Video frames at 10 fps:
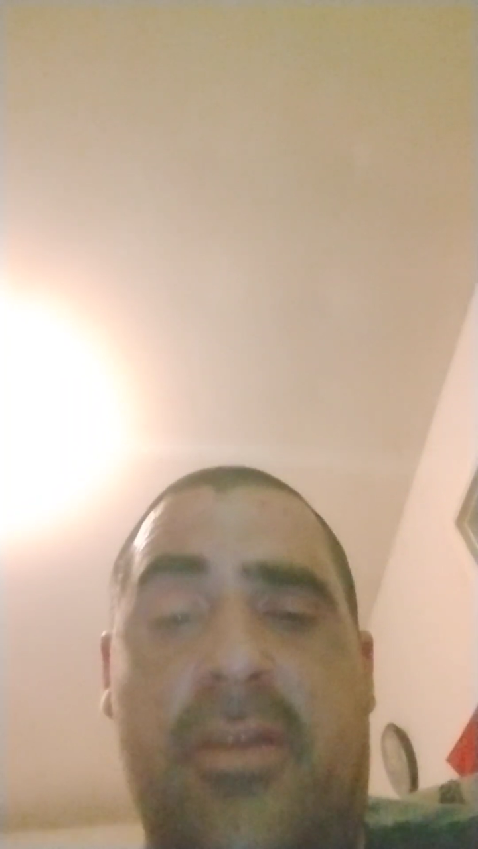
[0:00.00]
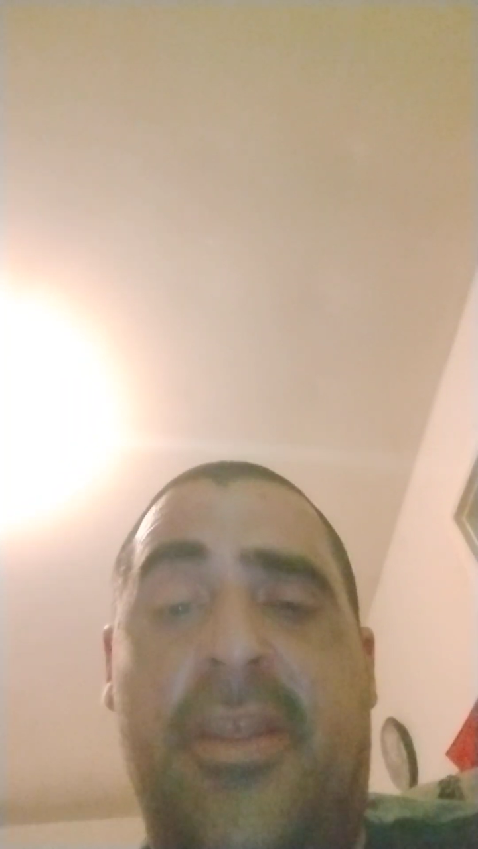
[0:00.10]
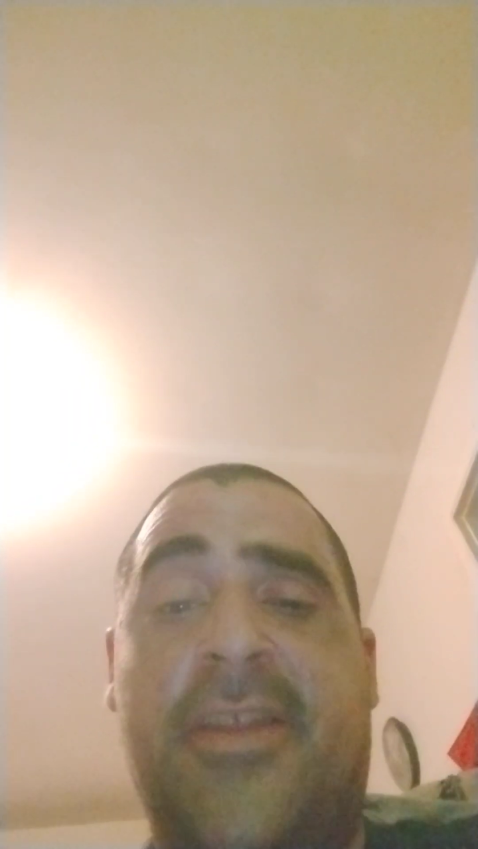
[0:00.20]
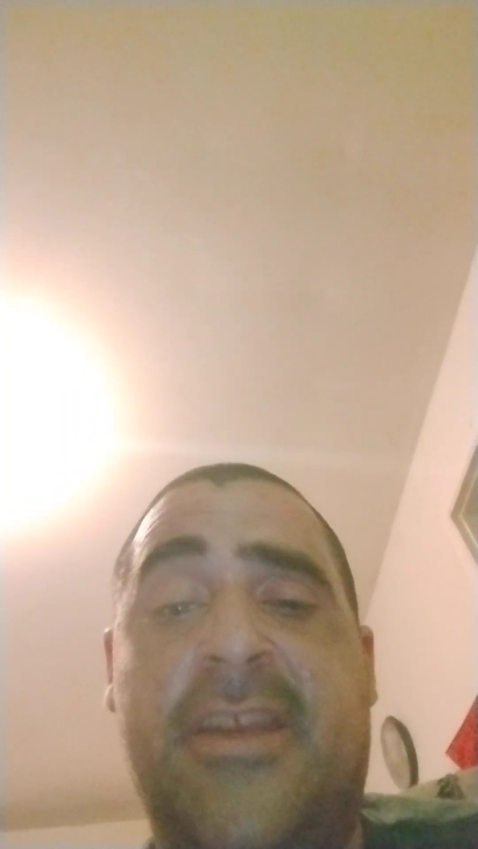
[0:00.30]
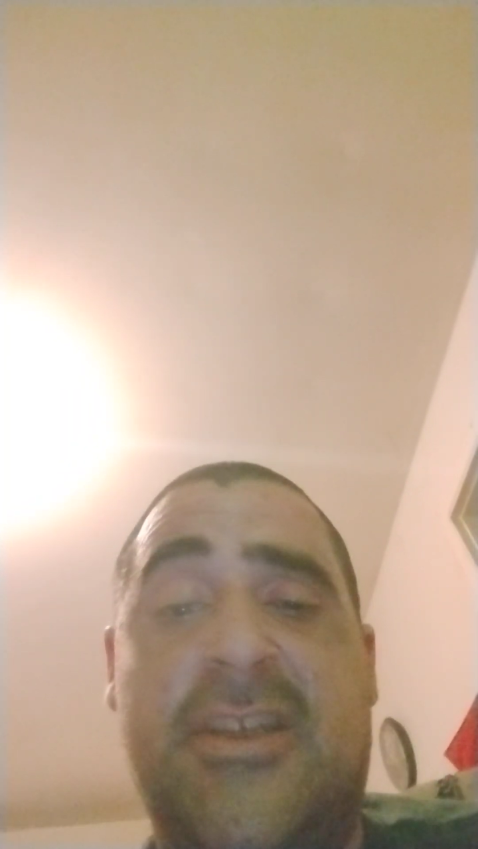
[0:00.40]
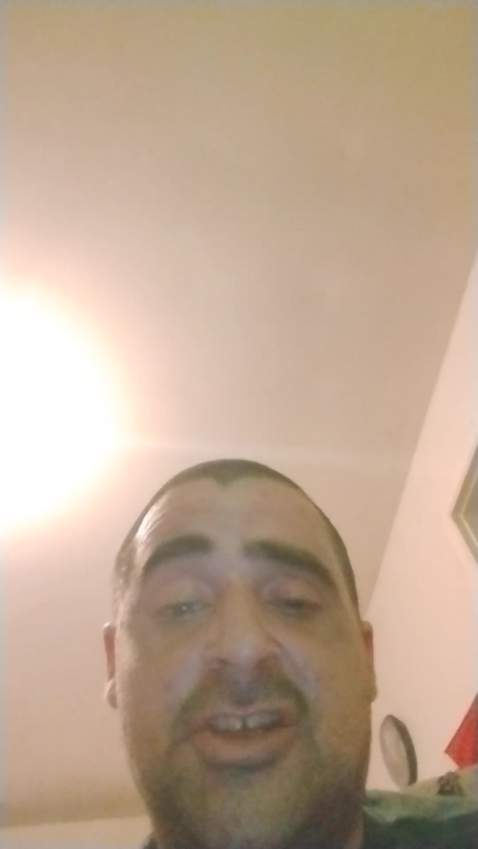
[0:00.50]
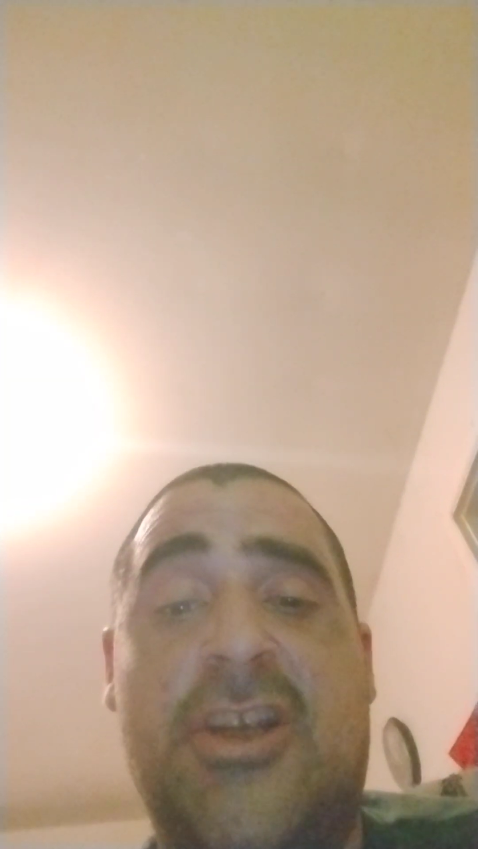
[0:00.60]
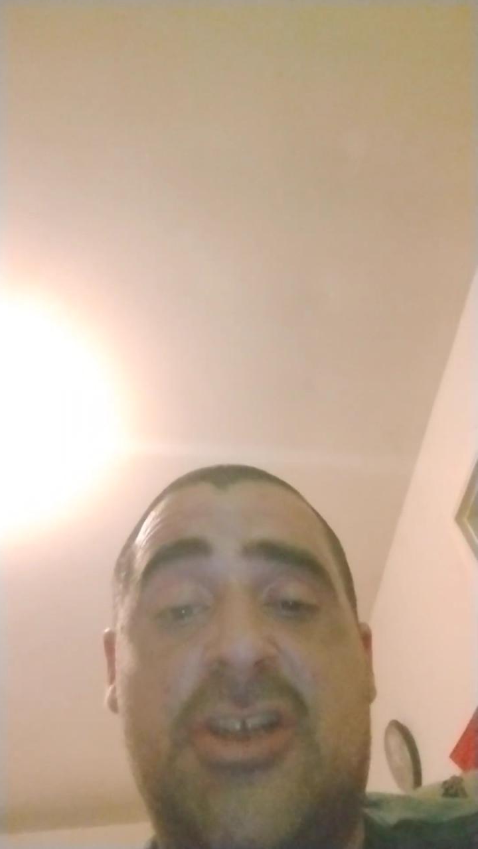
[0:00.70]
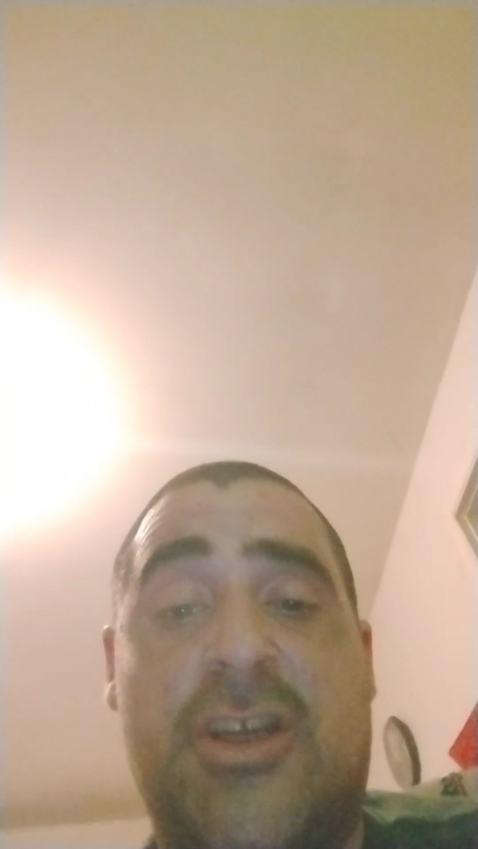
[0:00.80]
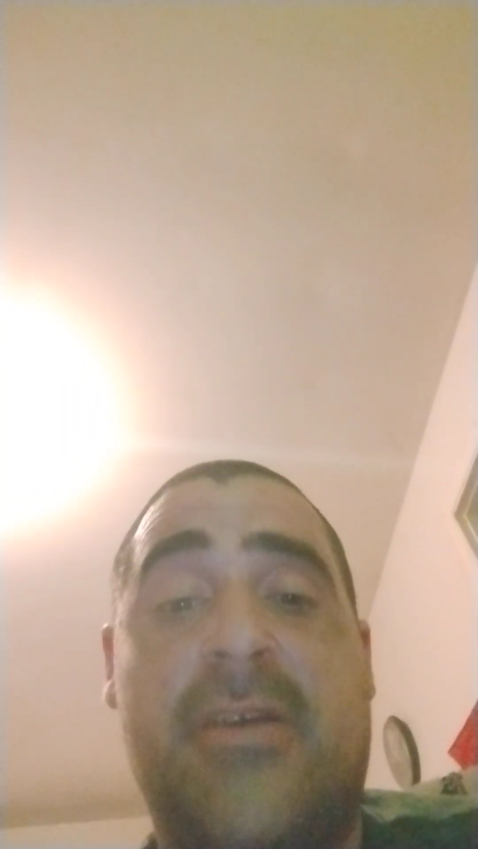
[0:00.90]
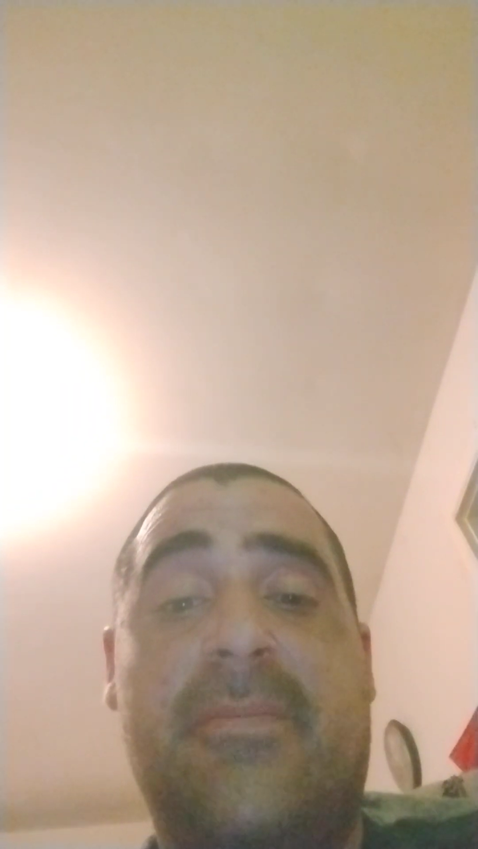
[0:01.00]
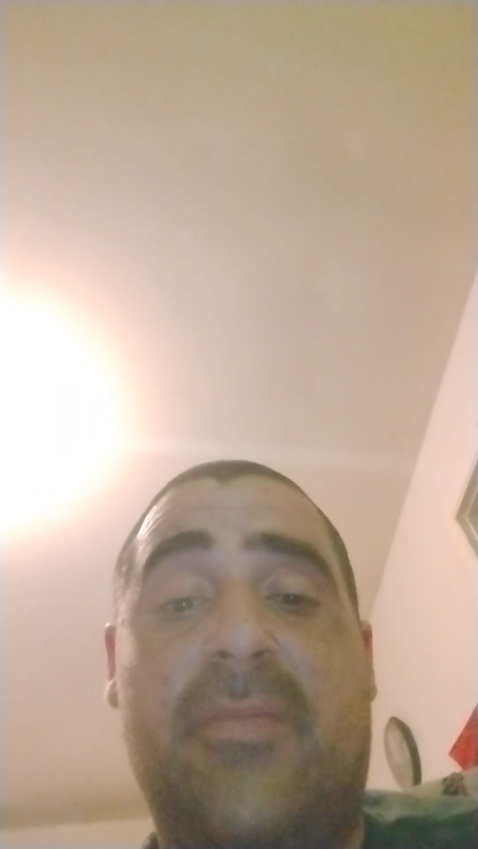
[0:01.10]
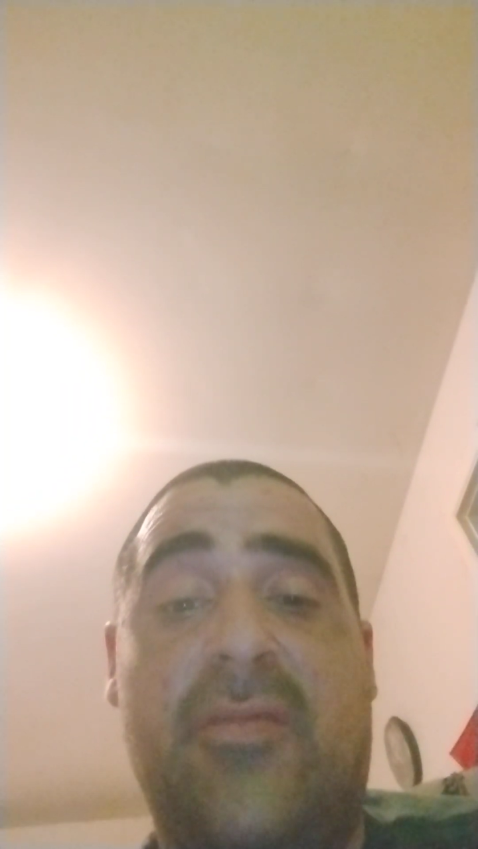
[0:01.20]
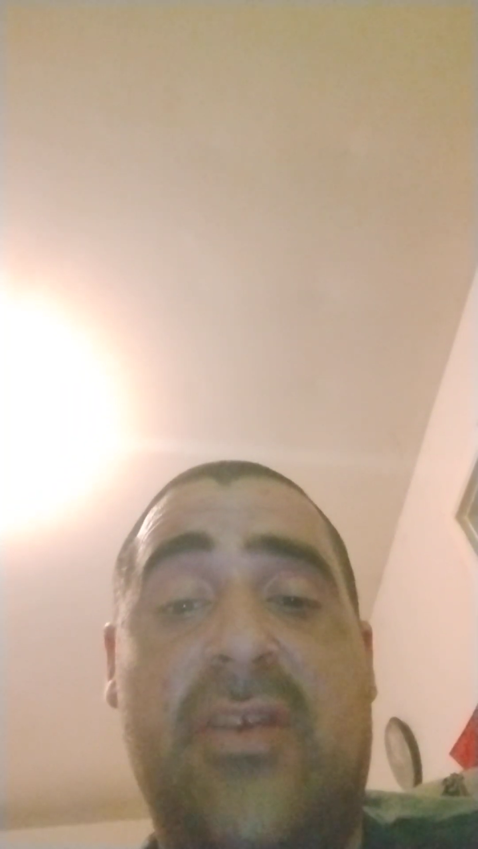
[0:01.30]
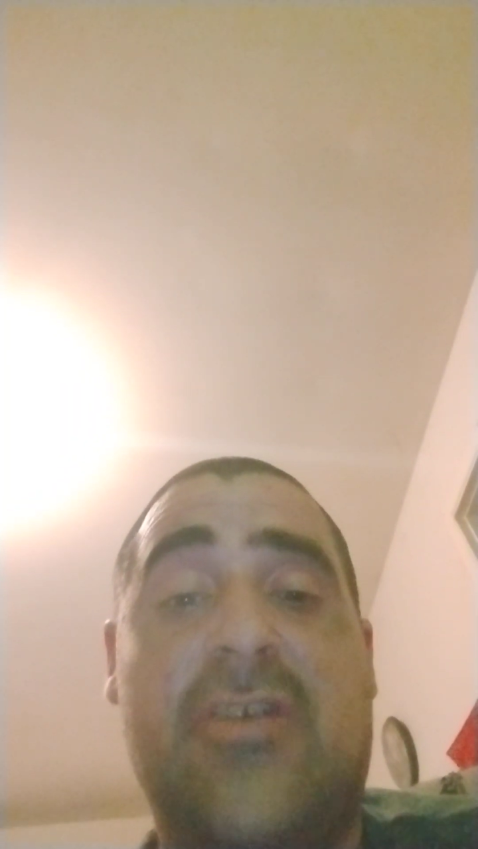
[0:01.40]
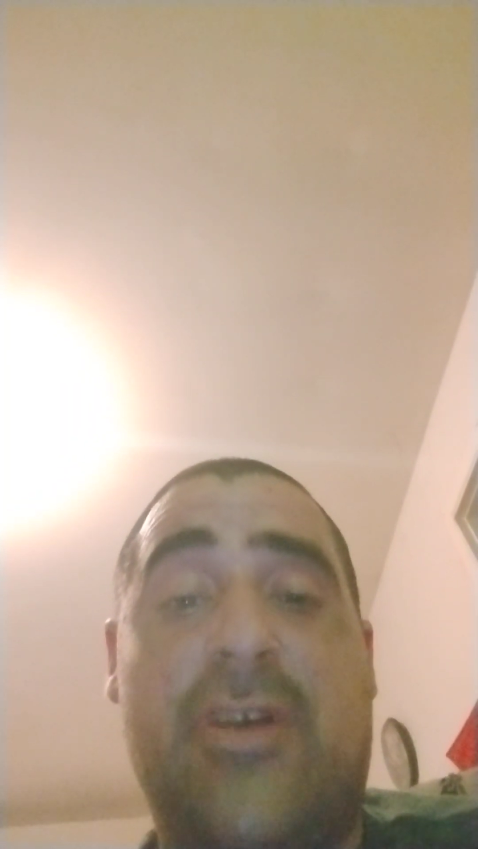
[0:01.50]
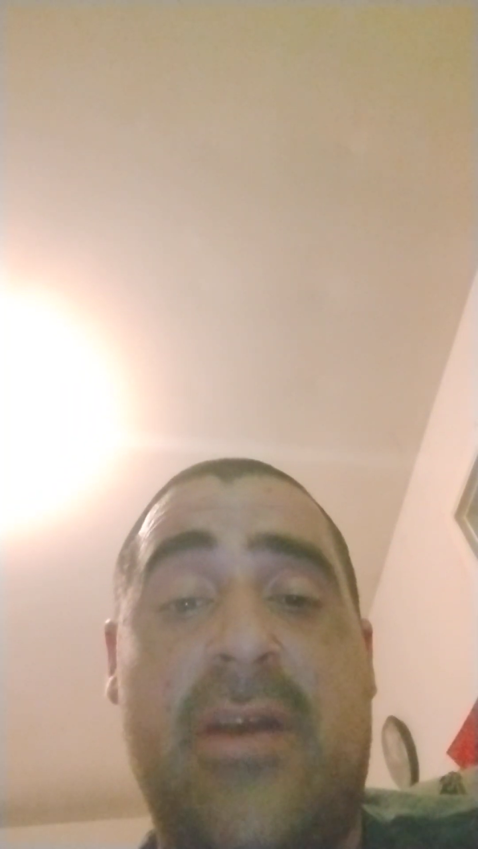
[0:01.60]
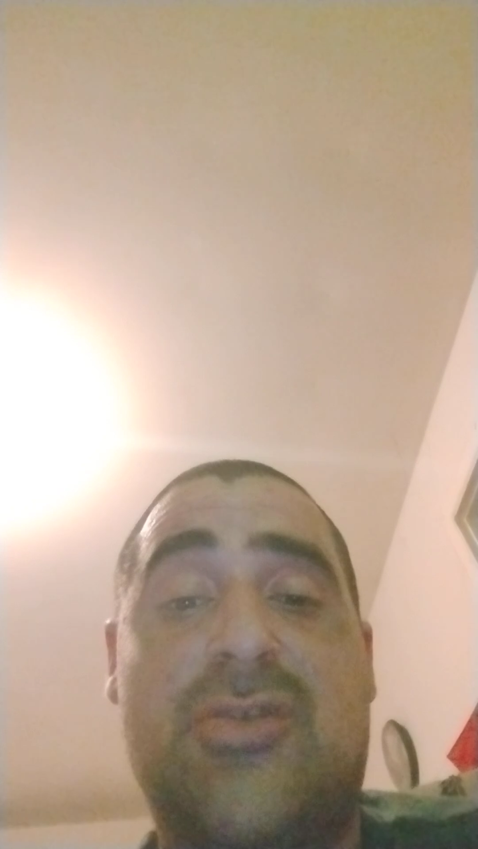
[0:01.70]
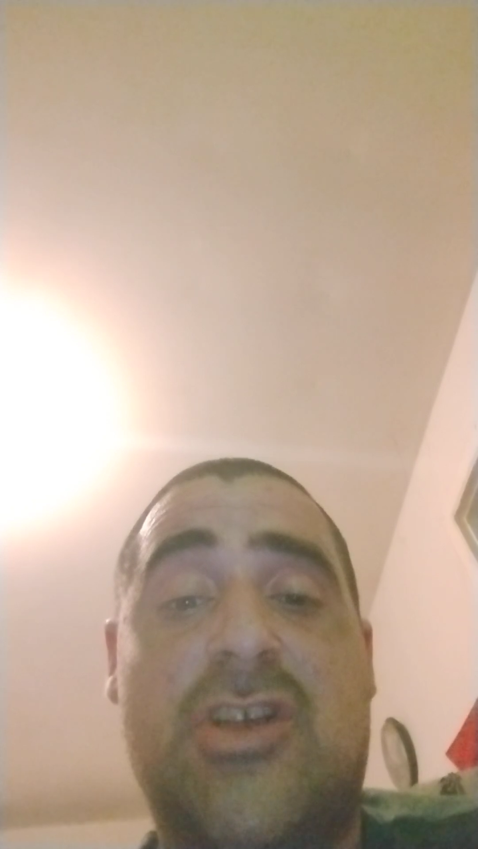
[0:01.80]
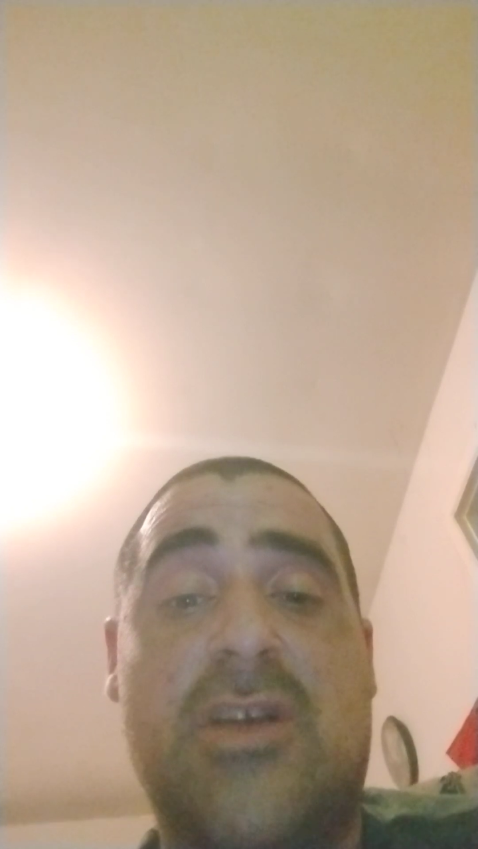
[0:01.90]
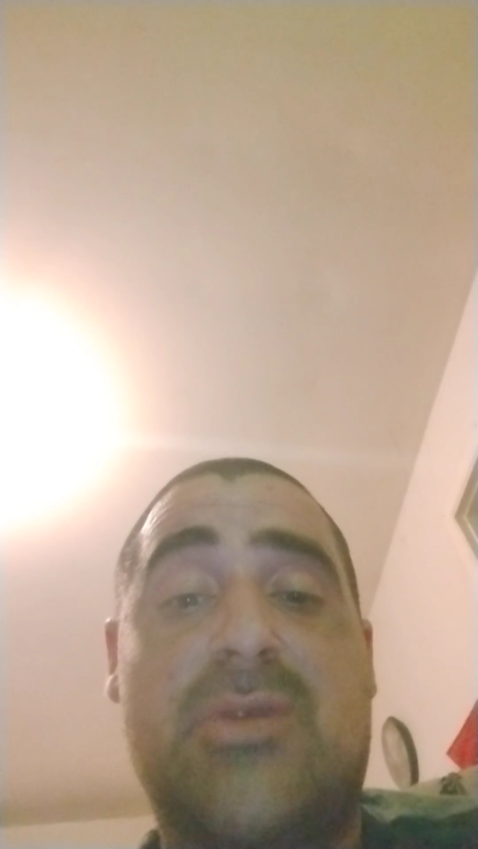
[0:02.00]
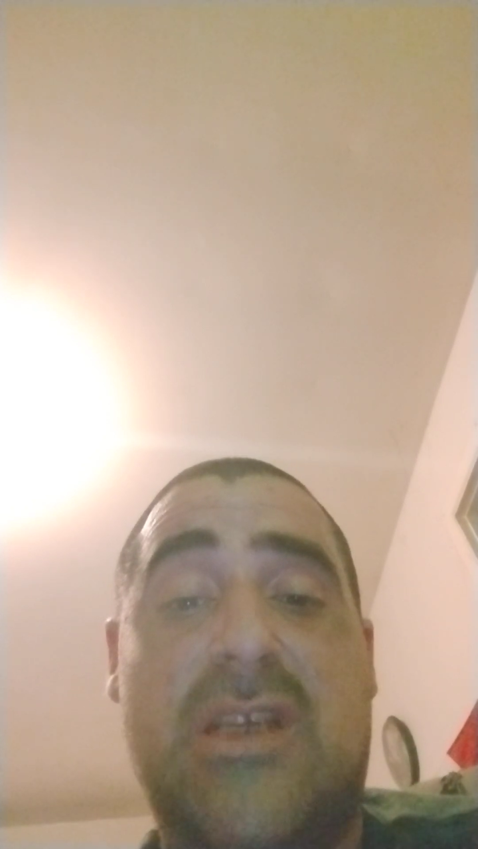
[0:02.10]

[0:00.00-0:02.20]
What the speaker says: the DJ chip VRAM chip